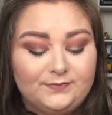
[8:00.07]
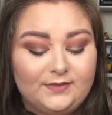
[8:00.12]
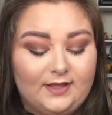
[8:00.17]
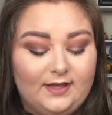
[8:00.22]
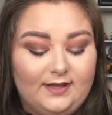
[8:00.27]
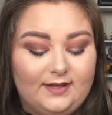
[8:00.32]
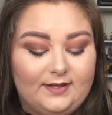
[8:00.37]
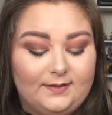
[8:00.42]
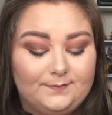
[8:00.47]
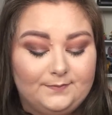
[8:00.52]

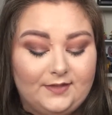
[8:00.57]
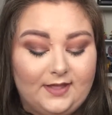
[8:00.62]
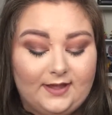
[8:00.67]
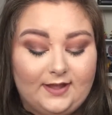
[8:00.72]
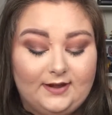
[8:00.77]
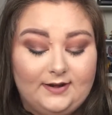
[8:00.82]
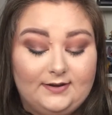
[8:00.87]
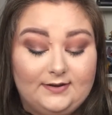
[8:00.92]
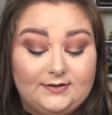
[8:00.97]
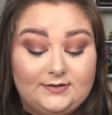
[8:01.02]
I
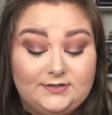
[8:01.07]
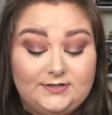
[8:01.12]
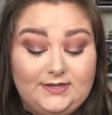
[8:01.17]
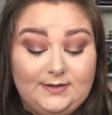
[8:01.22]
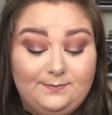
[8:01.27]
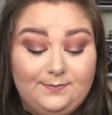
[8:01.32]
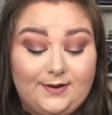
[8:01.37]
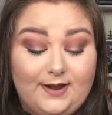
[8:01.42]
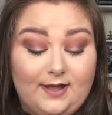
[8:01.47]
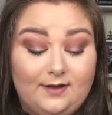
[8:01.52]
got it in
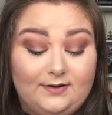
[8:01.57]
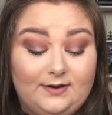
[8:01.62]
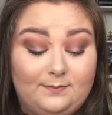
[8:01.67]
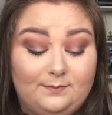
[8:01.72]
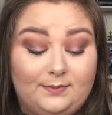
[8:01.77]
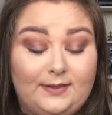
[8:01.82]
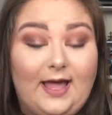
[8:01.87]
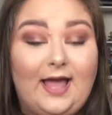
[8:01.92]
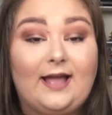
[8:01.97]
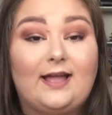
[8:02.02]
deep brown and
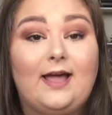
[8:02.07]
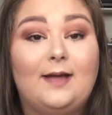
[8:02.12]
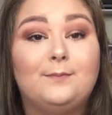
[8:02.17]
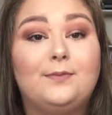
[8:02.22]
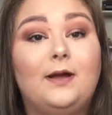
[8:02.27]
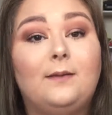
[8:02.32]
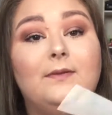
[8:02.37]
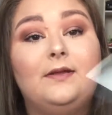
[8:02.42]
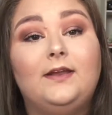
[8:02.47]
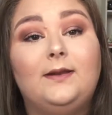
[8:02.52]
black. I'm
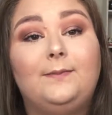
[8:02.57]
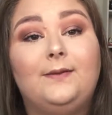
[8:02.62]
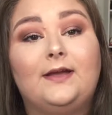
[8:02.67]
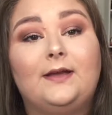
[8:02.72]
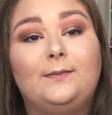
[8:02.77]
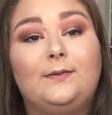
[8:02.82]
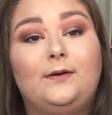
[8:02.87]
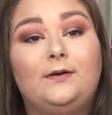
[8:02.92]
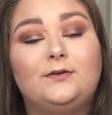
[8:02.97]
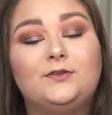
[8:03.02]
probably going to pick
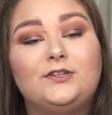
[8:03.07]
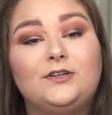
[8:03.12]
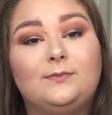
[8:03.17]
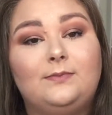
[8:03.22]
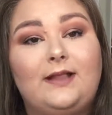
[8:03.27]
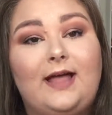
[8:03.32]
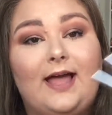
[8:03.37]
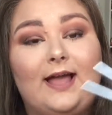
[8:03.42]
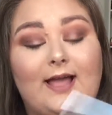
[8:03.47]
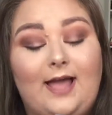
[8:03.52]
up ultra
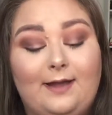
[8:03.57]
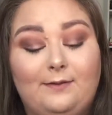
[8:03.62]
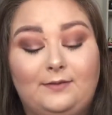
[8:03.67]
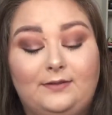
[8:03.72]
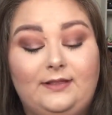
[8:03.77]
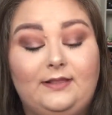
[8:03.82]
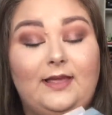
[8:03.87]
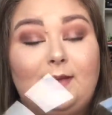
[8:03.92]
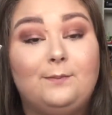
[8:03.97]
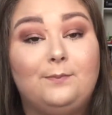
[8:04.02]
black. I
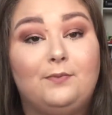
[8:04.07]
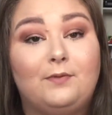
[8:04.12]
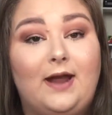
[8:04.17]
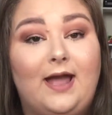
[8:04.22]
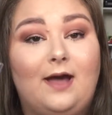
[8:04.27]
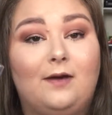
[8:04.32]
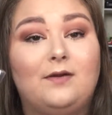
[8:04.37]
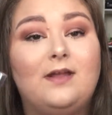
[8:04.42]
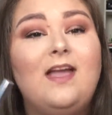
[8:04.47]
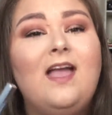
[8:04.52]
really like
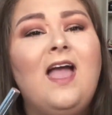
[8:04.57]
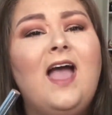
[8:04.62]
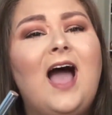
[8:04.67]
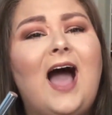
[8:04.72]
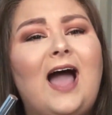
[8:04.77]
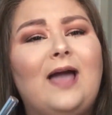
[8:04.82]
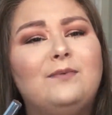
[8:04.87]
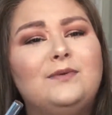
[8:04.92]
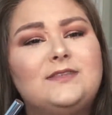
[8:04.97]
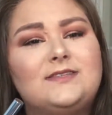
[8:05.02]
brown.
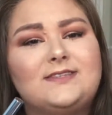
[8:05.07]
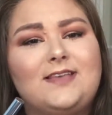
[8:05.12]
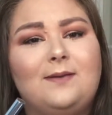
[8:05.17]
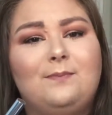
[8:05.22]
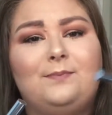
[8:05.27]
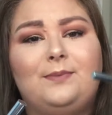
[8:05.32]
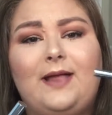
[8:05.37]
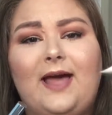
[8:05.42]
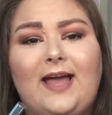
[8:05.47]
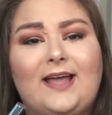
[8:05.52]
I would
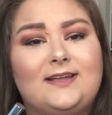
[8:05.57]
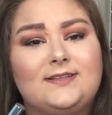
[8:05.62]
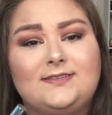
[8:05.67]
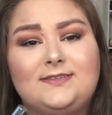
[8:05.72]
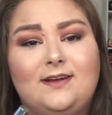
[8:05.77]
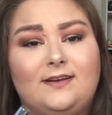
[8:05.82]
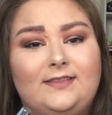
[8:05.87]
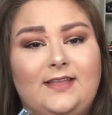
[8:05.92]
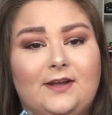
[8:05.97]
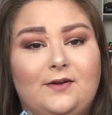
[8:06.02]
skip black. It's
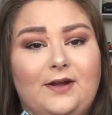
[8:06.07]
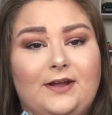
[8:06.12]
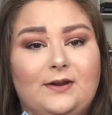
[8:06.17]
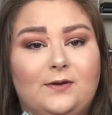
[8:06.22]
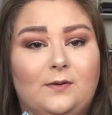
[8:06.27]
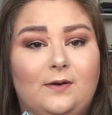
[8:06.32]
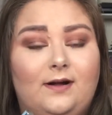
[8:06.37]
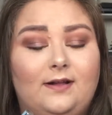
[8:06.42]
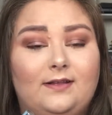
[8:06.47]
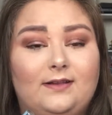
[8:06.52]
not that great a
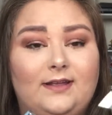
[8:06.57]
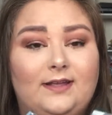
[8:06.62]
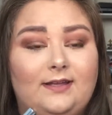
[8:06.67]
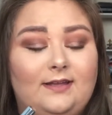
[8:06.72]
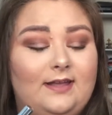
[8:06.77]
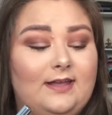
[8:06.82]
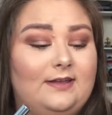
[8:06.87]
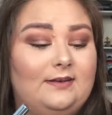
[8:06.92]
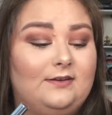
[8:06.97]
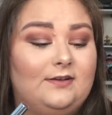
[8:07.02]

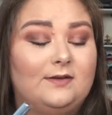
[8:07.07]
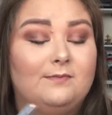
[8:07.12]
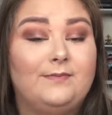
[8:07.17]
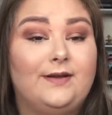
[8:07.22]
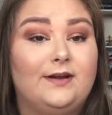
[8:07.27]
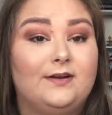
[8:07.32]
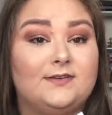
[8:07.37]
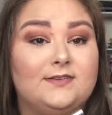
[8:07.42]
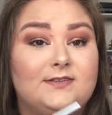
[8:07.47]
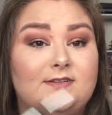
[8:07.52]
quality in
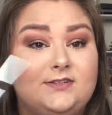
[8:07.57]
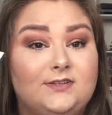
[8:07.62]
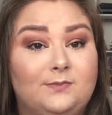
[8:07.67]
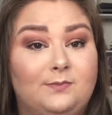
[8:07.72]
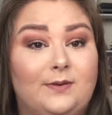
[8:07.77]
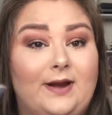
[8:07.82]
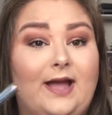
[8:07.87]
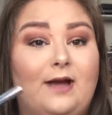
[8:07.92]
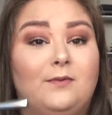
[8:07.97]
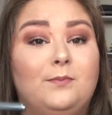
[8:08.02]
comparison to
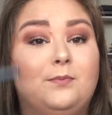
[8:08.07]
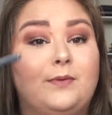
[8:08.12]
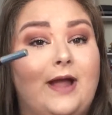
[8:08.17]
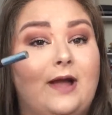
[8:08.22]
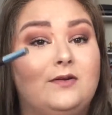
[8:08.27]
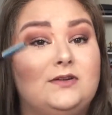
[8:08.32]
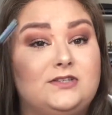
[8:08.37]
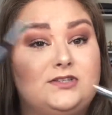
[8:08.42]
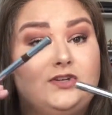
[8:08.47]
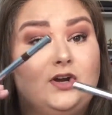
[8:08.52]
brown.
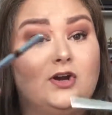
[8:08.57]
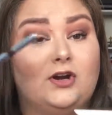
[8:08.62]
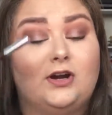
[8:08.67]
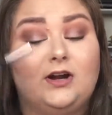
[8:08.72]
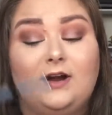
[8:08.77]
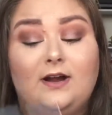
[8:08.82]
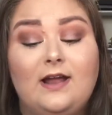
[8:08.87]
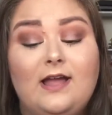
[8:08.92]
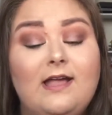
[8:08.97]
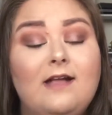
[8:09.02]
Brown is
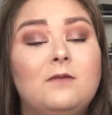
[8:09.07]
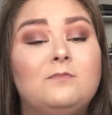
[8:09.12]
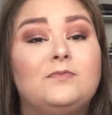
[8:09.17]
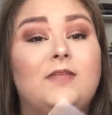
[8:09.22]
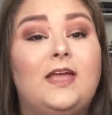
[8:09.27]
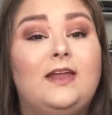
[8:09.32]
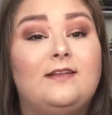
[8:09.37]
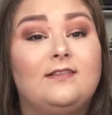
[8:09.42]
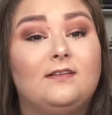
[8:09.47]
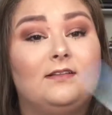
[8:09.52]
darker
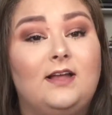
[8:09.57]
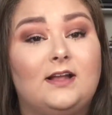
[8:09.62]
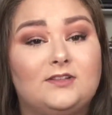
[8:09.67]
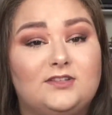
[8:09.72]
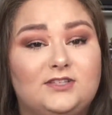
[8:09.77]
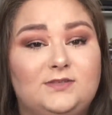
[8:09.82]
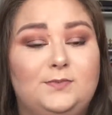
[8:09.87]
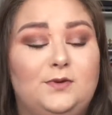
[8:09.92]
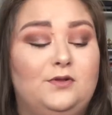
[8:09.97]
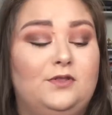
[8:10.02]
and it's a lot
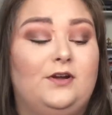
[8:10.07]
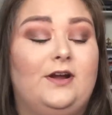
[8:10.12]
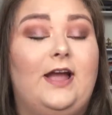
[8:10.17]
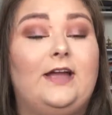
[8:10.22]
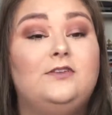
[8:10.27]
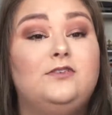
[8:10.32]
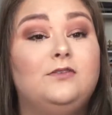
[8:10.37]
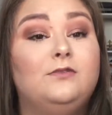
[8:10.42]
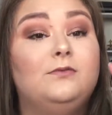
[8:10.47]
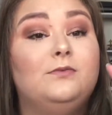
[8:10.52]
smoother.
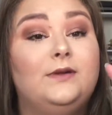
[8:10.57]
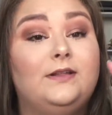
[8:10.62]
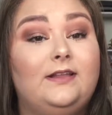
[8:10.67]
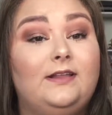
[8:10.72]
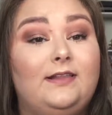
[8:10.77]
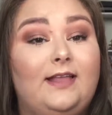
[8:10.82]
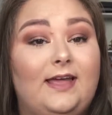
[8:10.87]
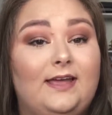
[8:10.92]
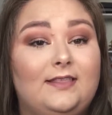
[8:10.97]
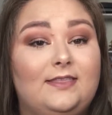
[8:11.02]
I do
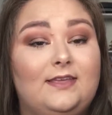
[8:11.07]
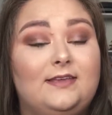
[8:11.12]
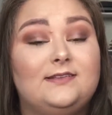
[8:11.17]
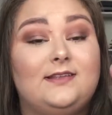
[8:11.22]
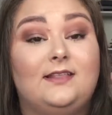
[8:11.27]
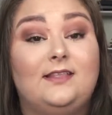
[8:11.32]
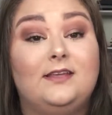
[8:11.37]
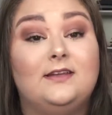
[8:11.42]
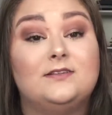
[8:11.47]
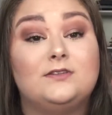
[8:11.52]
really like these.
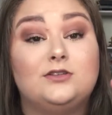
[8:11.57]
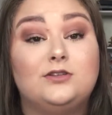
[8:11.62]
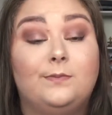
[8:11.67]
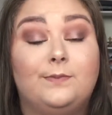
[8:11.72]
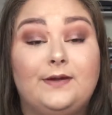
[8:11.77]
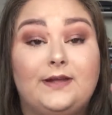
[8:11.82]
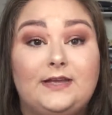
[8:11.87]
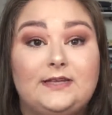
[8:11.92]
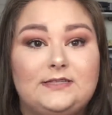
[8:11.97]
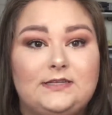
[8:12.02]
I think it's
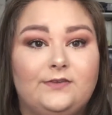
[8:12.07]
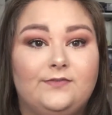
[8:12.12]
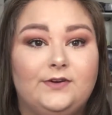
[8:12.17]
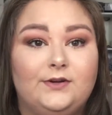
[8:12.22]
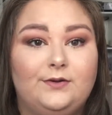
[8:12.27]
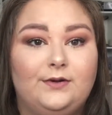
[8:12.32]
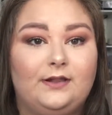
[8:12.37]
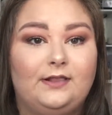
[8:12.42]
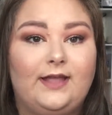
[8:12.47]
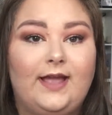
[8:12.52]
super easy for
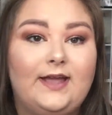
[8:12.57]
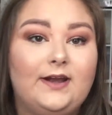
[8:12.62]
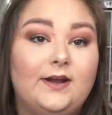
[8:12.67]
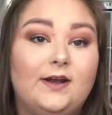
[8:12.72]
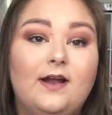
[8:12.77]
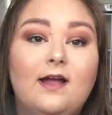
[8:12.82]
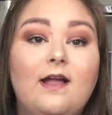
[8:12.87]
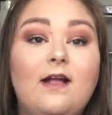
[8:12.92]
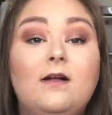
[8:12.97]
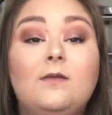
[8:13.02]
doing
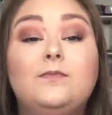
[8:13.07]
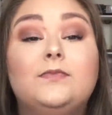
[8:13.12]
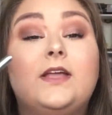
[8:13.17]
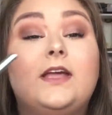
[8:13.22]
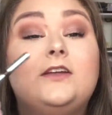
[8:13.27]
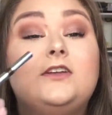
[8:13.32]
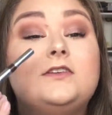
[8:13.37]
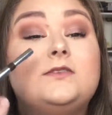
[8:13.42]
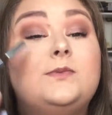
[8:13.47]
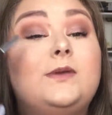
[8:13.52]
liner.
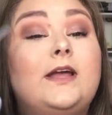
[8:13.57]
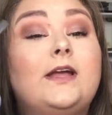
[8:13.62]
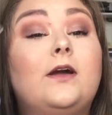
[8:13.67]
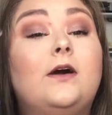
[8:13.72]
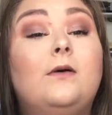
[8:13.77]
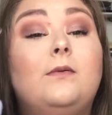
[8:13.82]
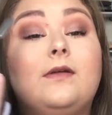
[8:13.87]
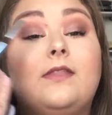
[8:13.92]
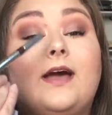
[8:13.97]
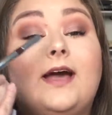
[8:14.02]
It's just when I
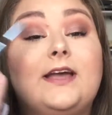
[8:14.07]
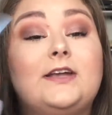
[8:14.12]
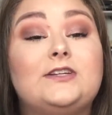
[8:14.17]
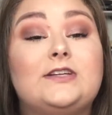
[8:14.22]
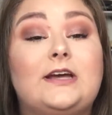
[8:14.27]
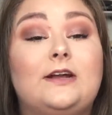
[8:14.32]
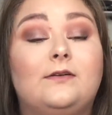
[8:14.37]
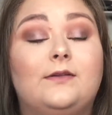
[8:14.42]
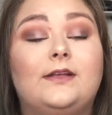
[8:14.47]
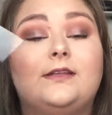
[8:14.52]
go with
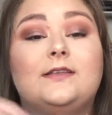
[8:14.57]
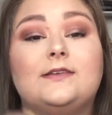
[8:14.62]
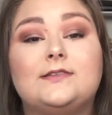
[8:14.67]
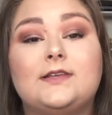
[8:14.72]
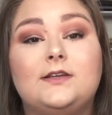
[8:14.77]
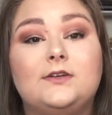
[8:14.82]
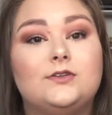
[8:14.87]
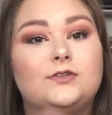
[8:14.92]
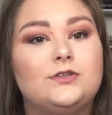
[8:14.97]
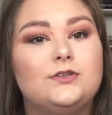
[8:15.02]
eyeshadow like this,
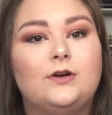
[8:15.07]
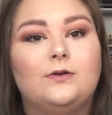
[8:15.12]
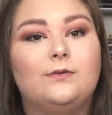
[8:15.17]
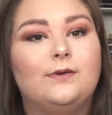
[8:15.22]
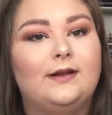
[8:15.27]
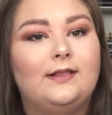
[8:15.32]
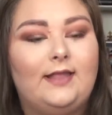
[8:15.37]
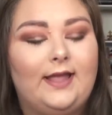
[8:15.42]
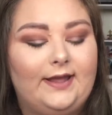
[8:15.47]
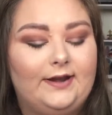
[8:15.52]
I usually don't
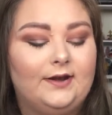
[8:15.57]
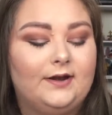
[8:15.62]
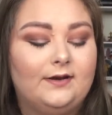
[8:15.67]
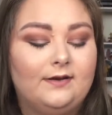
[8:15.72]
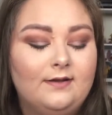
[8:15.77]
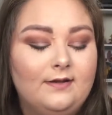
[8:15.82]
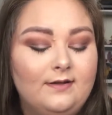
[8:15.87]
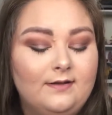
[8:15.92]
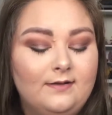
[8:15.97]
wear liner.